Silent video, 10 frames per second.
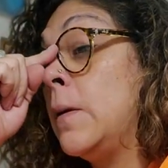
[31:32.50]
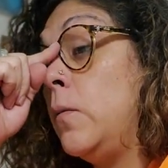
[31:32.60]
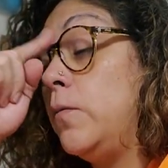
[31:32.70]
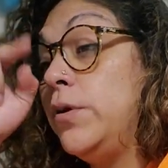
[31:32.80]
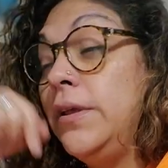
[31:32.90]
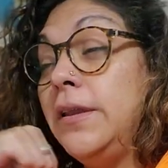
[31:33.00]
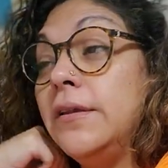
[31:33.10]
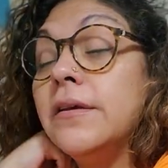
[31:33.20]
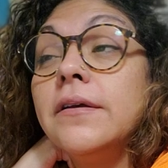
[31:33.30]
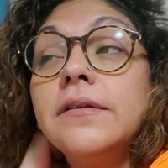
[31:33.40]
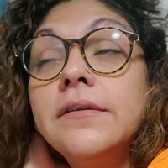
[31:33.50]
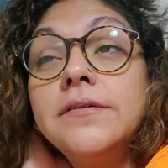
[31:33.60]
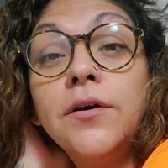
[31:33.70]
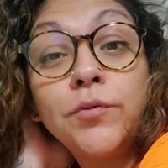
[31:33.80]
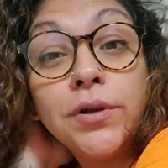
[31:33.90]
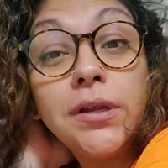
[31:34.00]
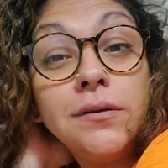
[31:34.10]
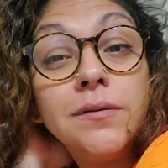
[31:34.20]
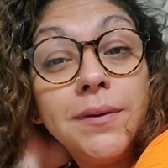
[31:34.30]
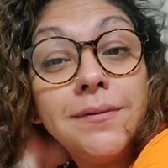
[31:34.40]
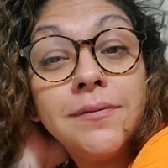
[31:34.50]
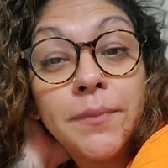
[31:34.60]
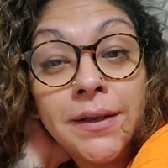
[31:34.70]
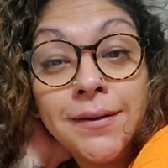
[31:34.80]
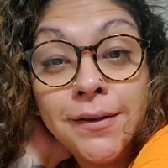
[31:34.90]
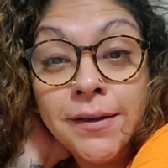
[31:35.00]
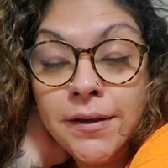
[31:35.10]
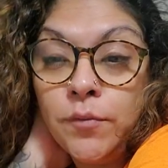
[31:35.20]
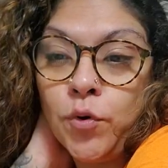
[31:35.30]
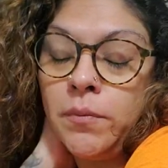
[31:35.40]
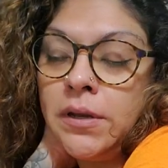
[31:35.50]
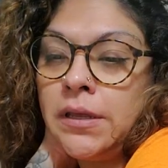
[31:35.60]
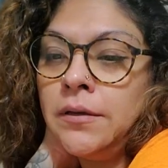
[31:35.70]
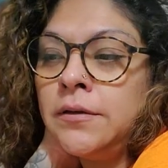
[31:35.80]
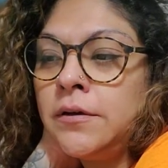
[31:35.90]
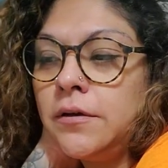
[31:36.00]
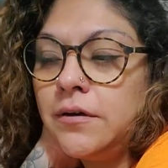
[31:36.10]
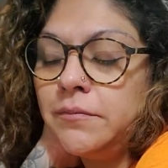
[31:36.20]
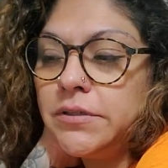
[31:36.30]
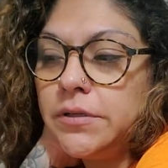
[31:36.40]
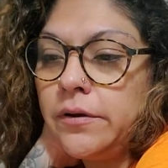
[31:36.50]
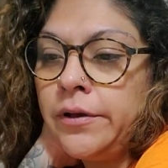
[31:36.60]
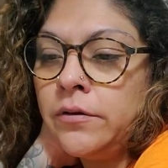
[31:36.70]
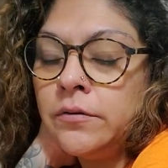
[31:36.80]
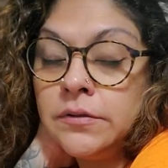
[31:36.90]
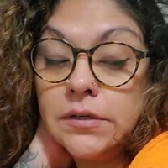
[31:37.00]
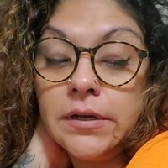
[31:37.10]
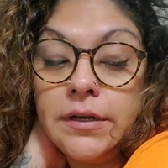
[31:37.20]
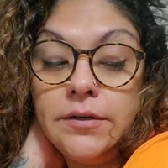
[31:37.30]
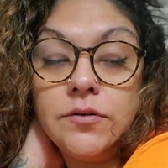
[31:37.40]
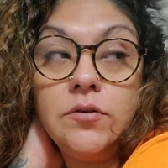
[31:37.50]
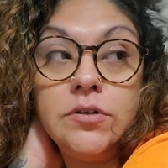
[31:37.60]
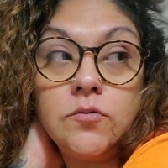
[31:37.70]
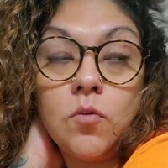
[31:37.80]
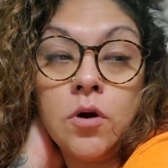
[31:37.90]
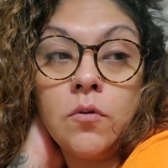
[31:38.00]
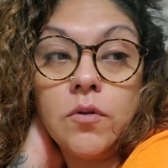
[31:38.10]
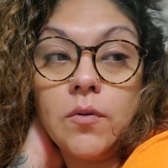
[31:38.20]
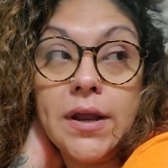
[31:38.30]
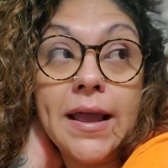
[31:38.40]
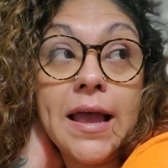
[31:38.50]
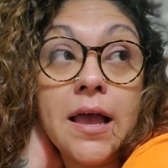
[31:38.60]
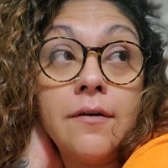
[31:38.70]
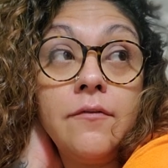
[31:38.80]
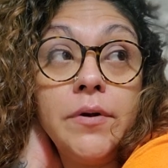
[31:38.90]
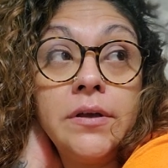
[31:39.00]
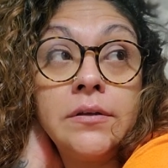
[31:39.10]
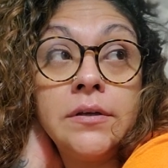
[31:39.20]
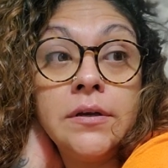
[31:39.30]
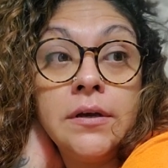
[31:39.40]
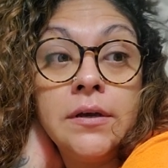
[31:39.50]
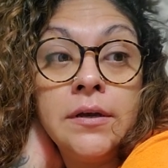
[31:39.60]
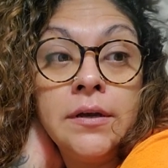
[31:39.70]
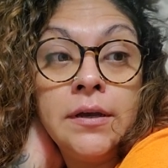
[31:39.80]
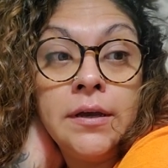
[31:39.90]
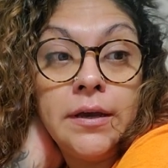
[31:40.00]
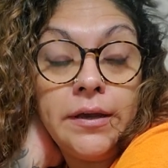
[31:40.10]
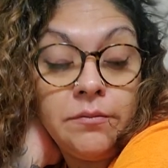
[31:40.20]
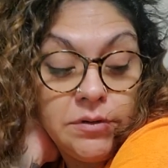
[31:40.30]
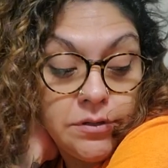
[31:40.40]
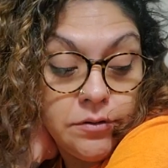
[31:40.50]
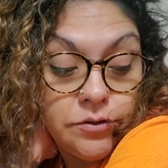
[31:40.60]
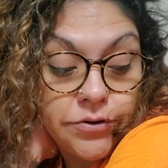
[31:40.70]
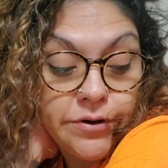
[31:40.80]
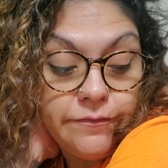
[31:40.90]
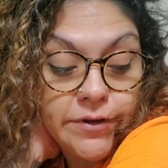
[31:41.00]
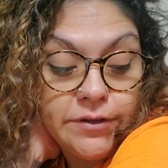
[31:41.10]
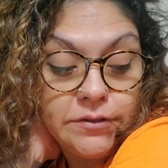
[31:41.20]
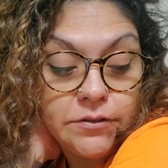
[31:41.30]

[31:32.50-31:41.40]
really don't need to be spending any more money on materials, and I need to just work with what I have. But I am gonna go try to find